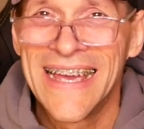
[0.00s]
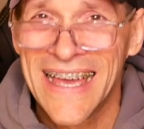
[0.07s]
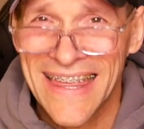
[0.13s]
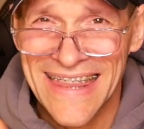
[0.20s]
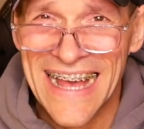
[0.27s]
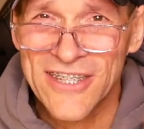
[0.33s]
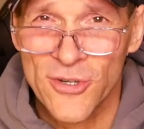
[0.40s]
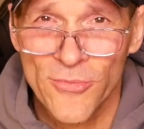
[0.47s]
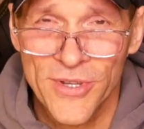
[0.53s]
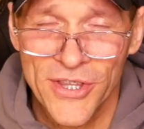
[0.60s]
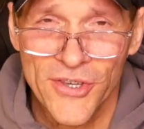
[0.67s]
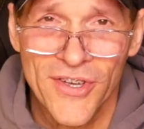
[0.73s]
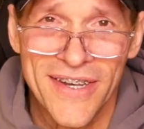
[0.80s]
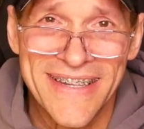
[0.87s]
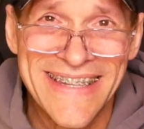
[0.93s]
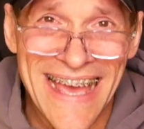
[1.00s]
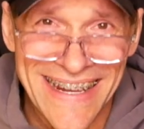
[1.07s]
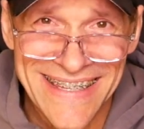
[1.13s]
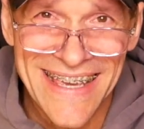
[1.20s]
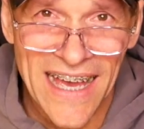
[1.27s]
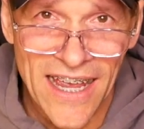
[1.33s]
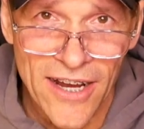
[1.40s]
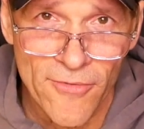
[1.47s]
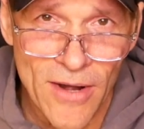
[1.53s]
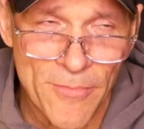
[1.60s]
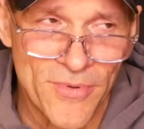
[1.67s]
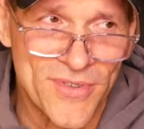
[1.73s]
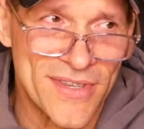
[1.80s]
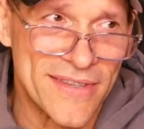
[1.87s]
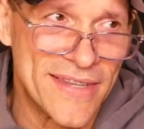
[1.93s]
And that's a really good dead guy
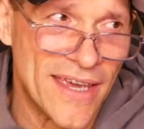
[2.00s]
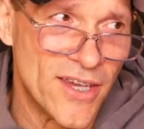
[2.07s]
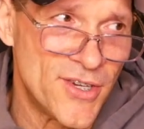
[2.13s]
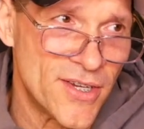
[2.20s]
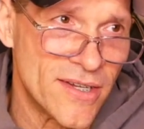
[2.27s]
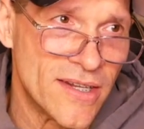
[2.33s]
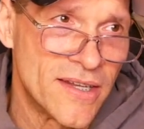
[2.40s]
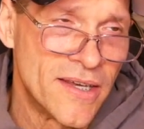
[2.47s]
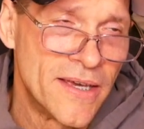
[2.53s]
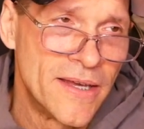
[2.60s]
representation